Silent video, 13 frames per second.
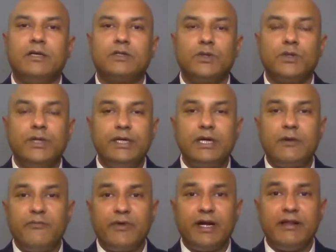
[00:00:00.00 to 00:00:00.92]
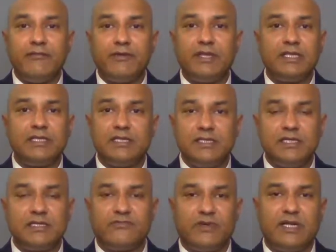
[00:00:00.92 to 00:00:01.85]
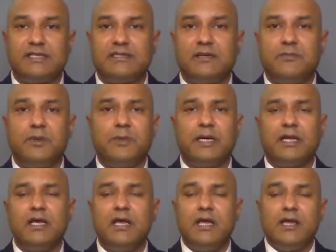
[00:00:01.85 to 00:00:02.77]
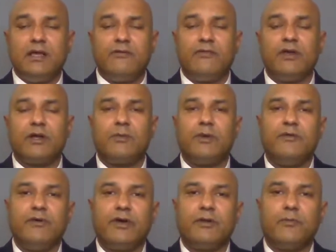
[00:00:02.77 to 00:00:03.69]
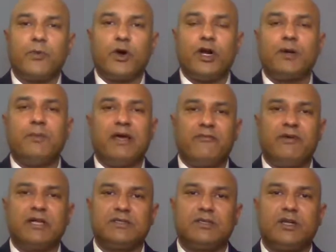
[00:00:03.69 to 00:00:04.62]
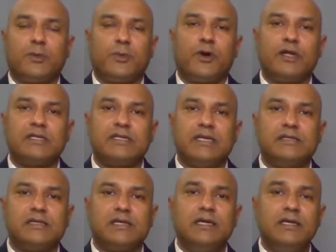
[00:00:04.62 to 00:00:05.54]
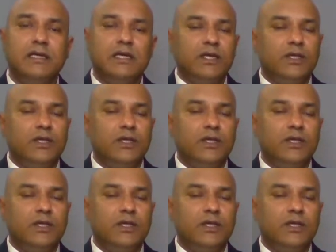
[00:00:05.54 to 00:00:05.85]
So you need to upfront everything. This is just for example, but if you are a product manufacturer or product sales guy,